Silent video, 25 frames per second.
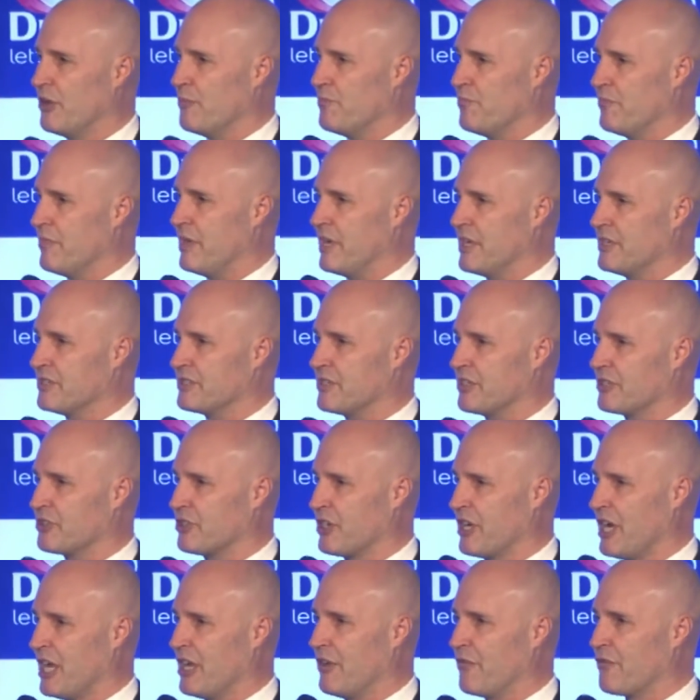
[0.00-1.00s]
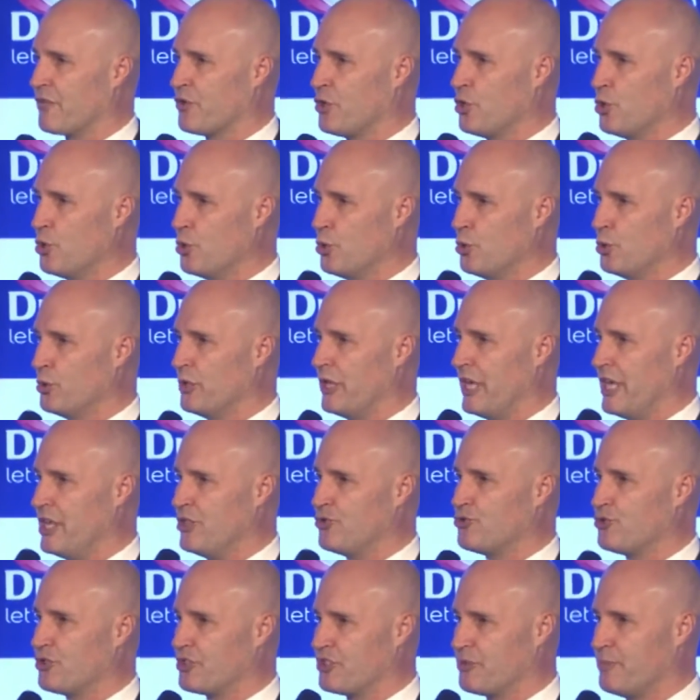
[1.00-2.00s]
brings this kind of cool
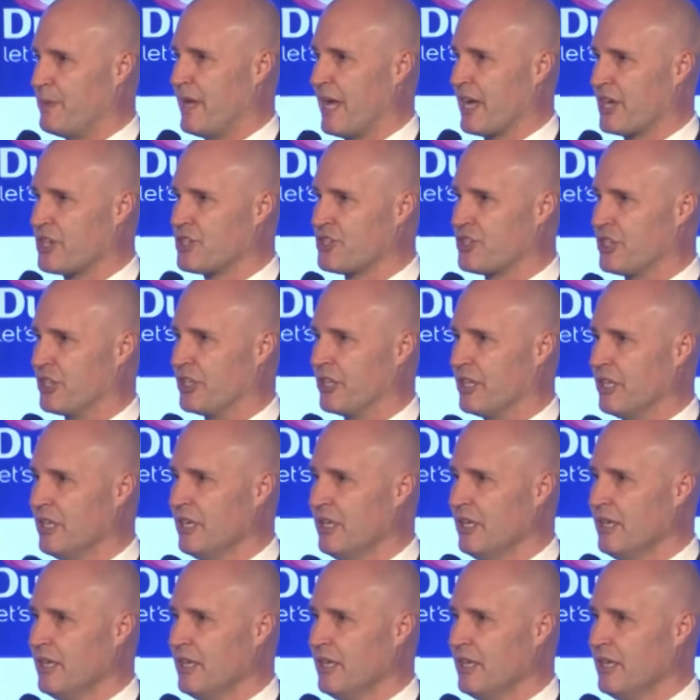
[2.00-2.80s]
introspection,